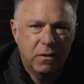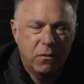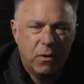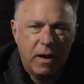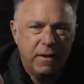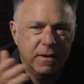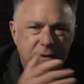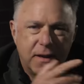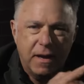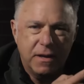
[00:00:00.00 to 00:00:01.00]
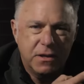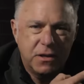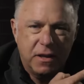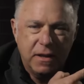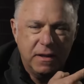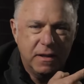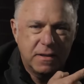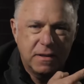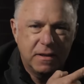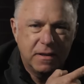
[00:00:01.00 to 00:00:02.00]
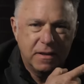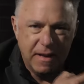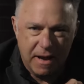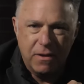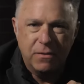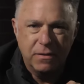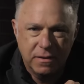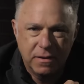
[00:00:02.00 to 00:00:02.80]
why this guy is shutting this down.